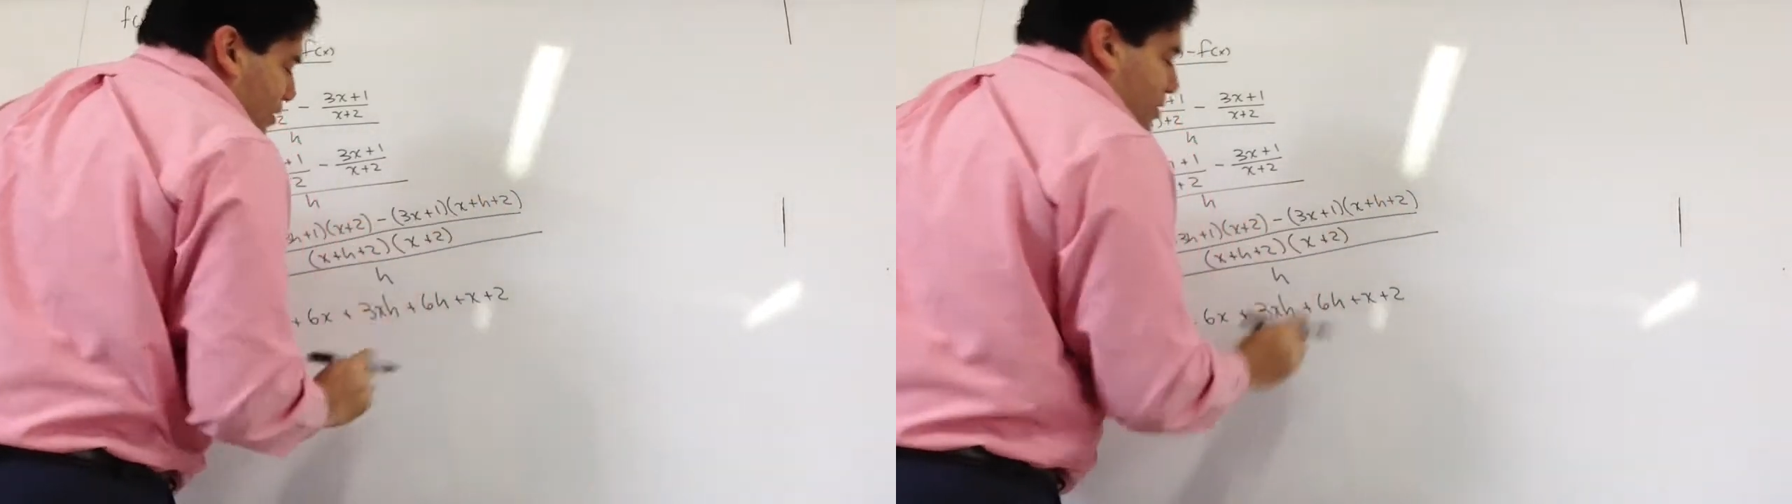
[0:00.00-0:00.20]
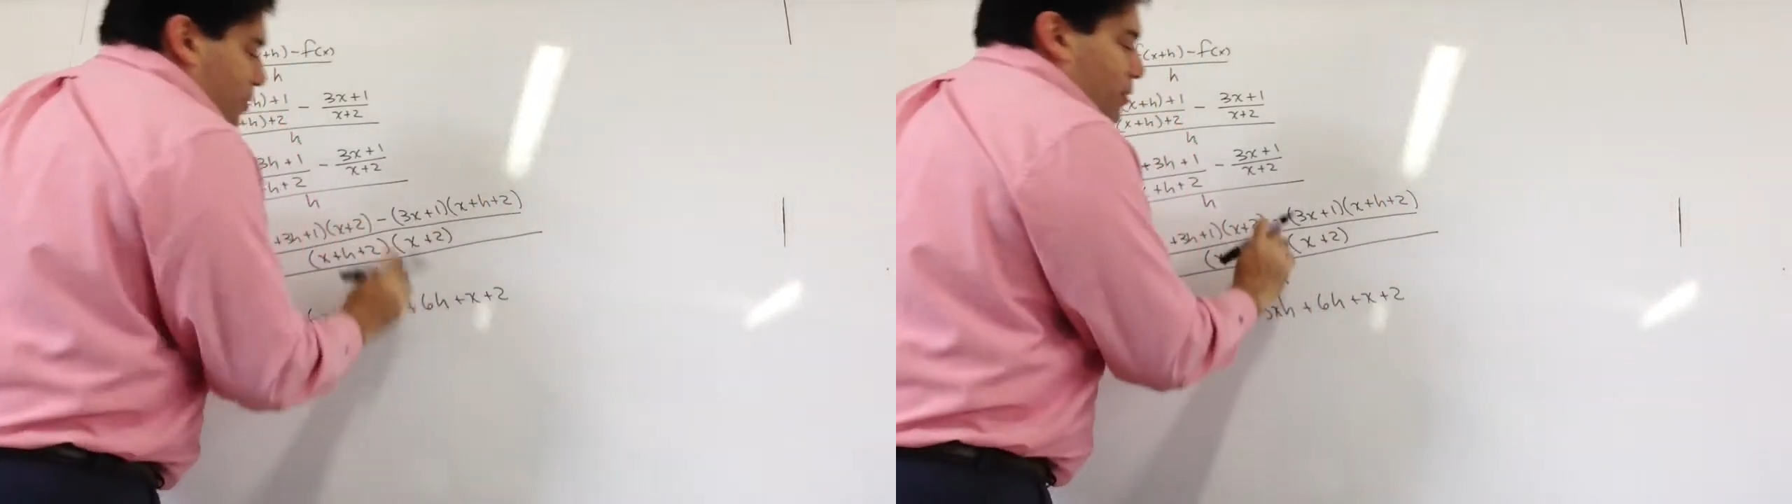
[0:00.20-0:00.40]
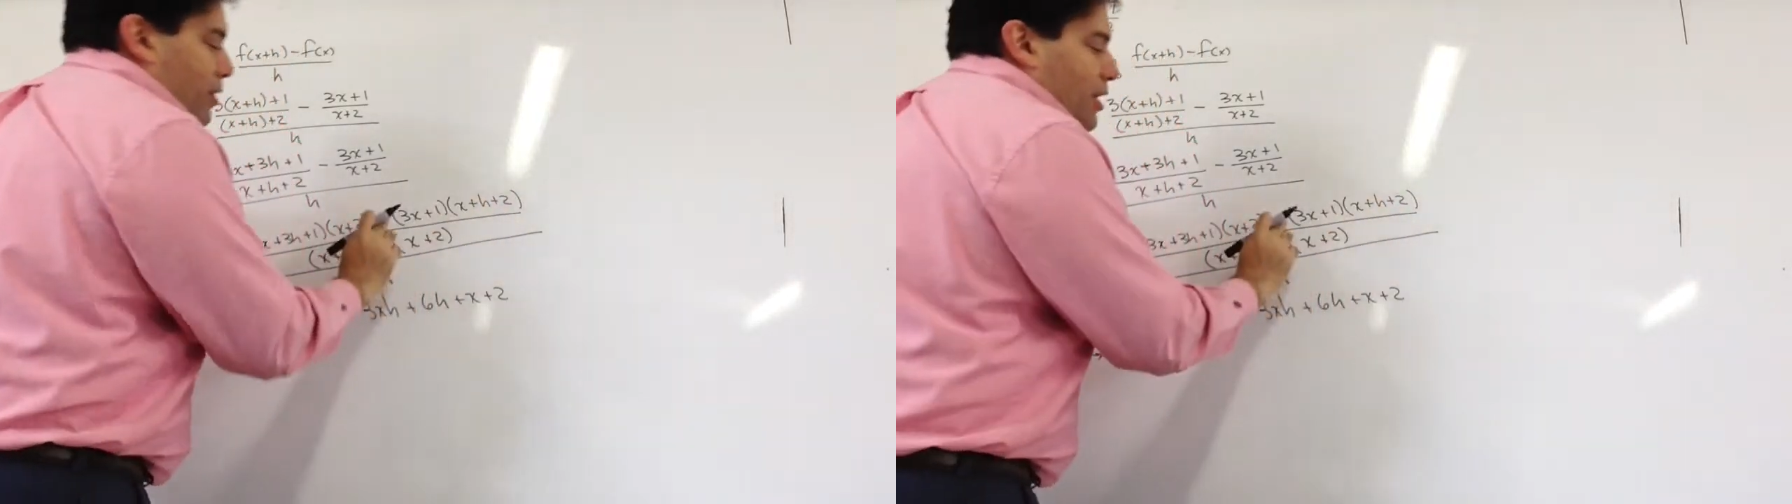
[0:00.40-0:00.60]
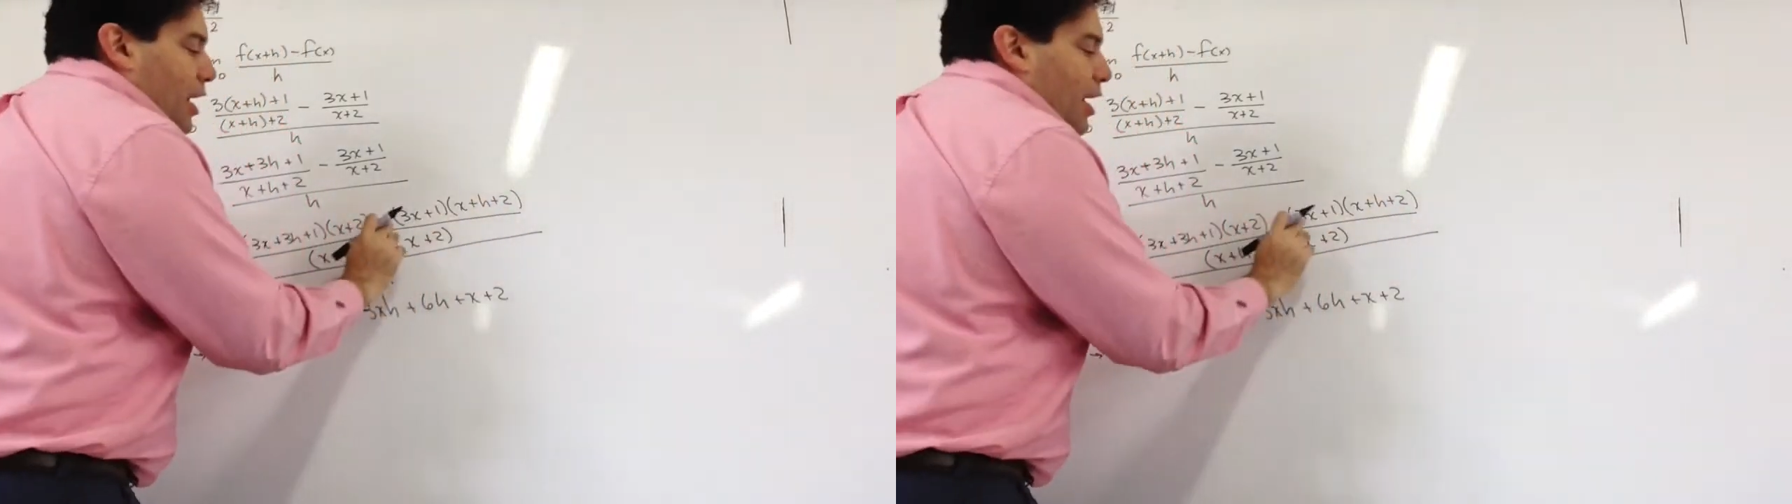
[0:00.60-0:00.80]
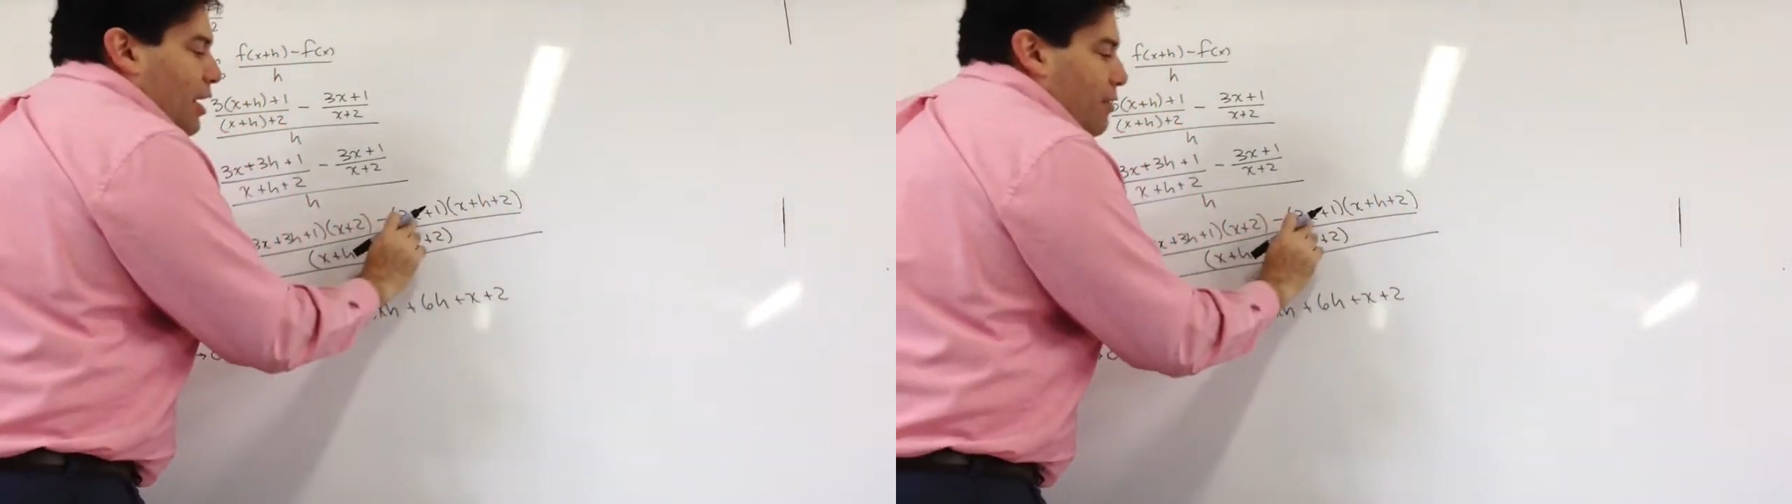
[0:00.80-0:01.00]
So
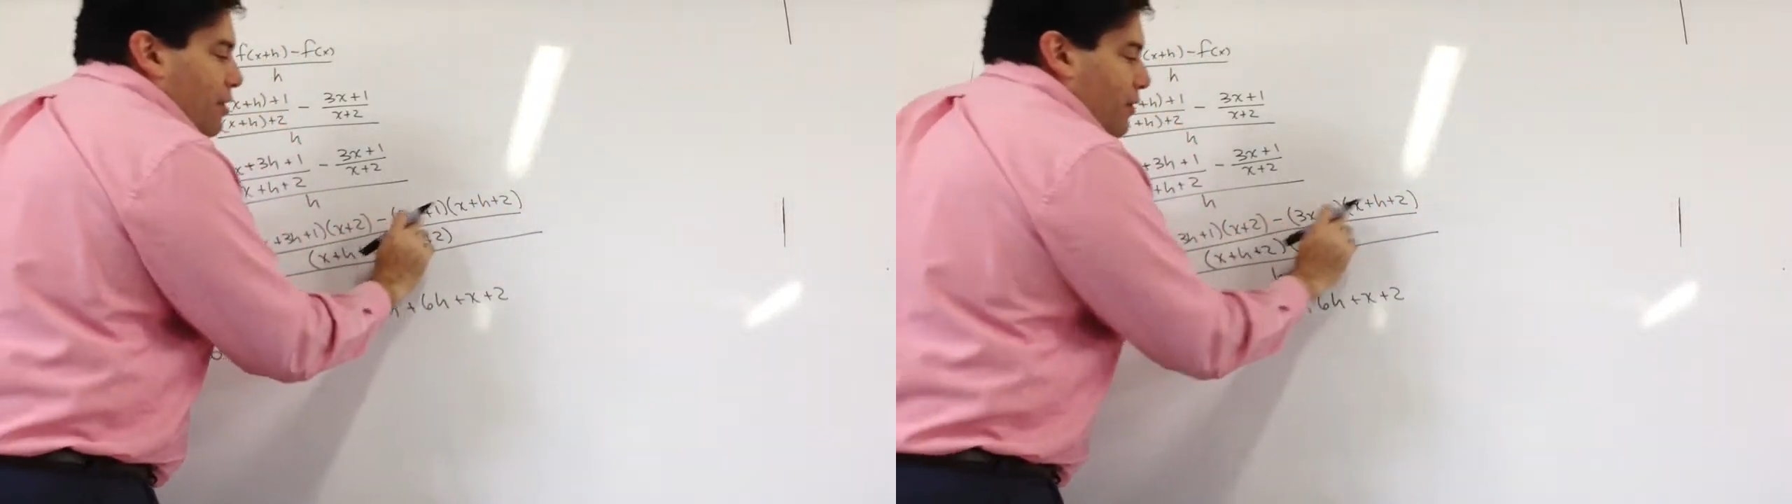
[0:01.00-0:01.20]
negative